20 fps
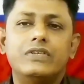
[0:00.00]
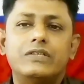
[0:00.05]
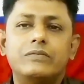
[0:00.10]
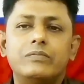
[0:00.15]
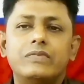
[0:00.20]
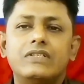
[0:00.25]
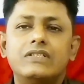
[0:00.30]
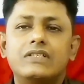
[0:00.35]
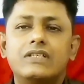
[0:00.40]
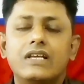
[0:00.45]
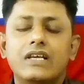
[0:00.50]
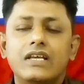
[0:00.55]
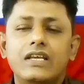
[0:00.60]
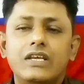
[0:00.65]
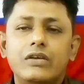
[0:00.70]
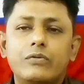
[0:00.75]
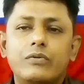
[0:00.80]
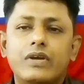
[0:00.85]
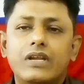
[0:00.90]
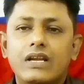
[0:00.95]
It means
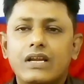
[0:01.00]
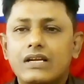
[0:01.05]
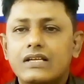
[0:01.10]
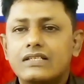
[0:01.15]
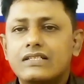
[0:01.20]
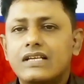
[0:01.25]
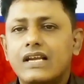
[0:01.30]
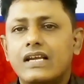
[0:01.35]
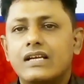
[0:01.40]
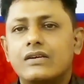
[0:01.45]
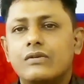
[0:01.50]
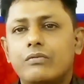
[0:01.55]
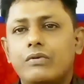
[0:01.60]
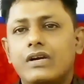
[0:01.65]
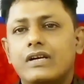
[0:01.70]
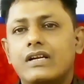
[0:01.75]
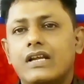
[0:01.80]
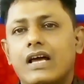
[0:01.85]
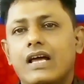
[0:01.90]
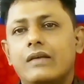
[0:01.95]
you can understand
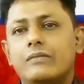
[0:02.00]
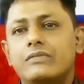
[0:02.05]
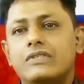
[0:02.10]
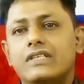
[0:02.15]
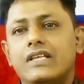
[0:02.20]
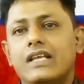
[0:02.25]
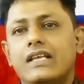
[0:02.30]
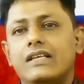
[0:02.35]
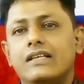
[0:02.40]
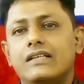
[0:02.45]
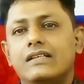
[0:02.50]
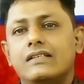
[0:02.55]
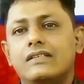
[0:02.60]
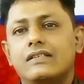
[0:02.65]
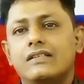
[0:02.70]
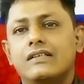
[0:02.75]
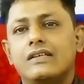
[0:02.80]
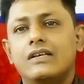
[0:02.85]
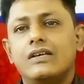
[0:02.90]
what I am saying.